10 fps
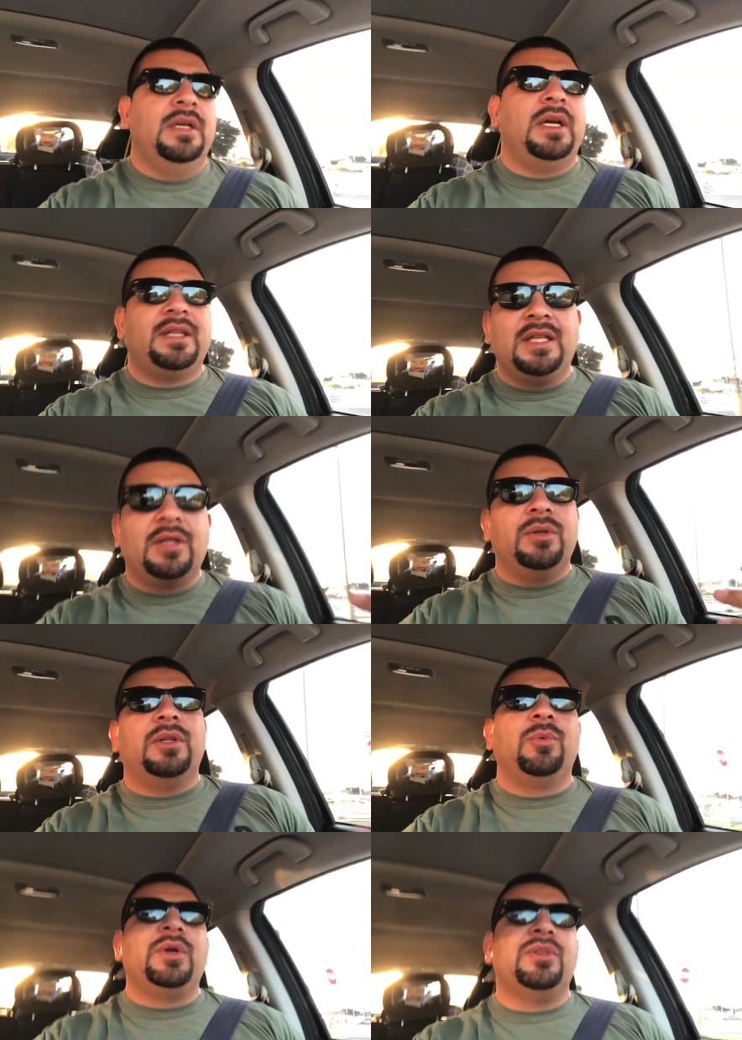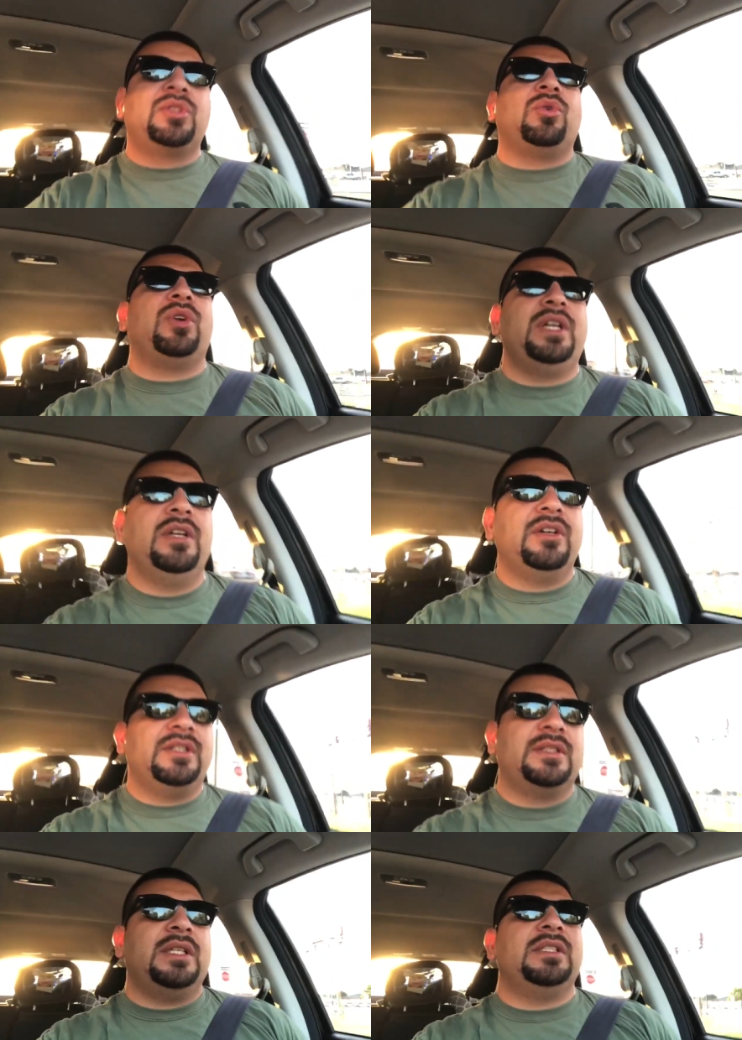I think the, the real story here
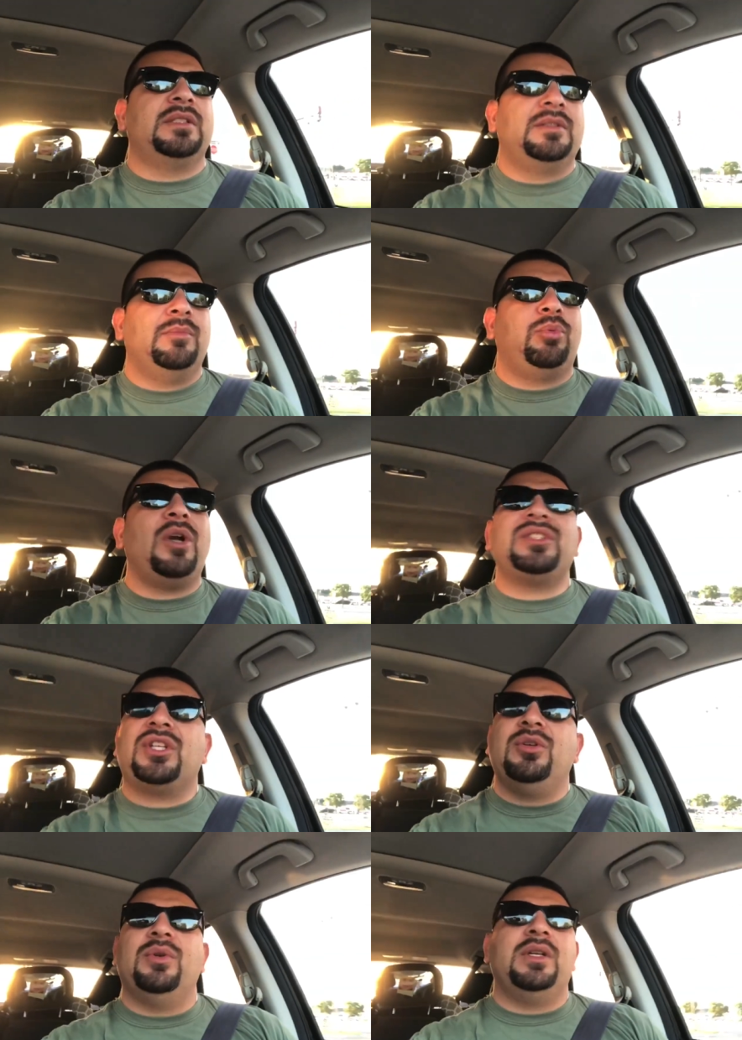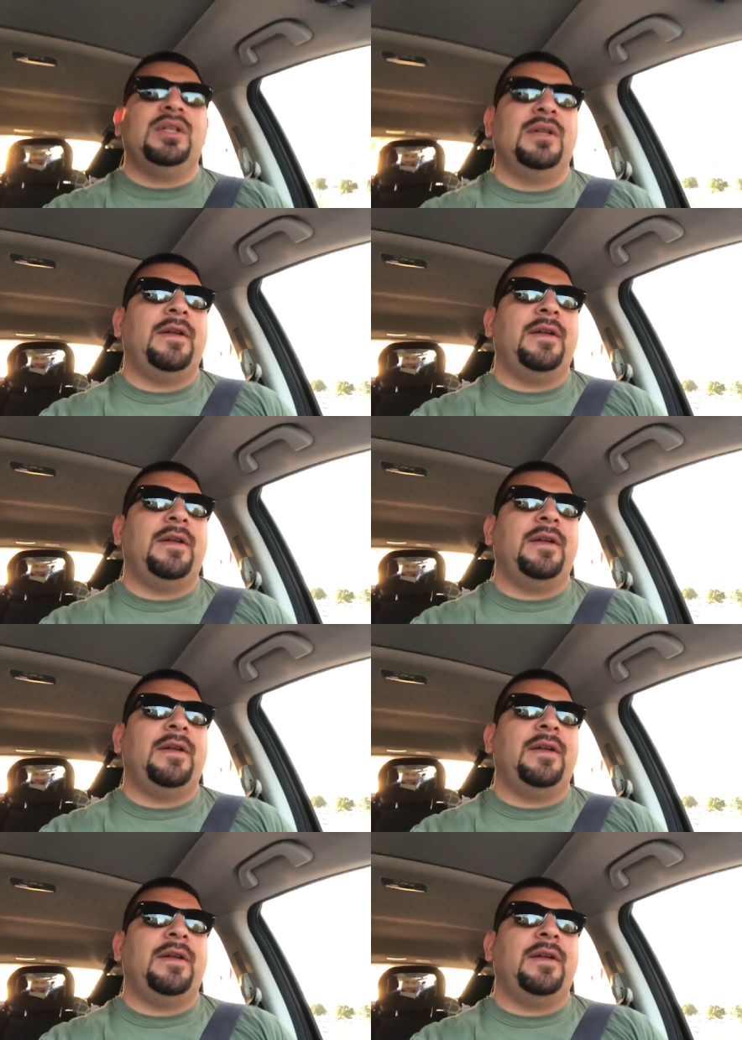is is prosecuting.